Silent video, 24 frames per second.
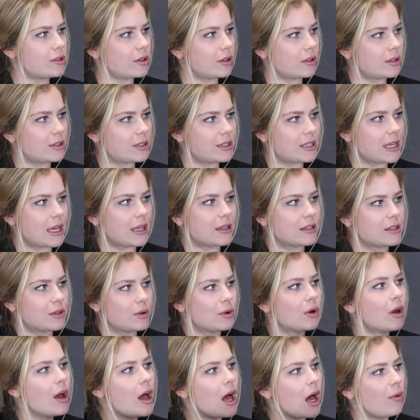to understand? So
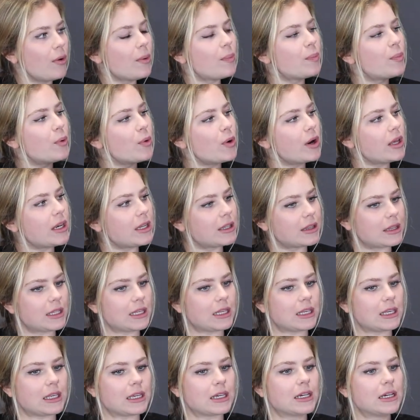at what point in
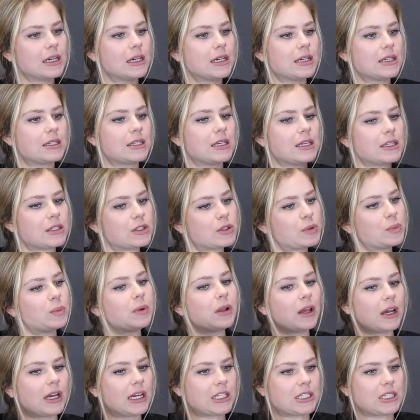the, say,
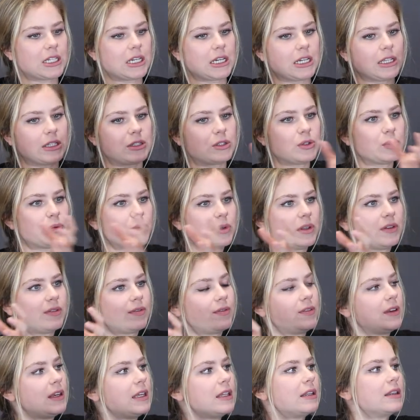supply chain do we
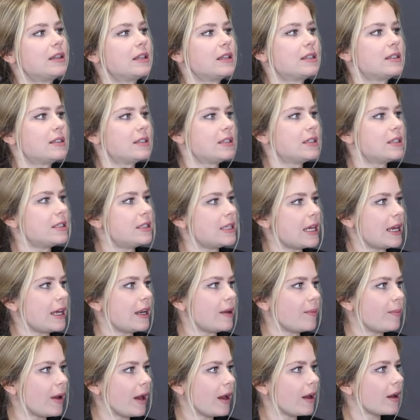feed the
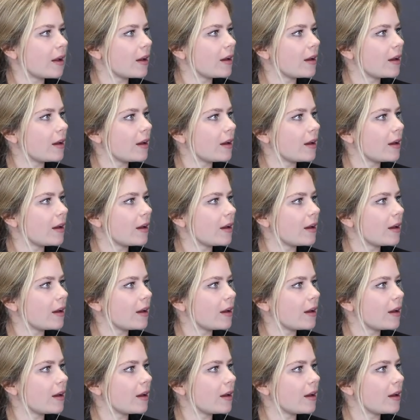data back?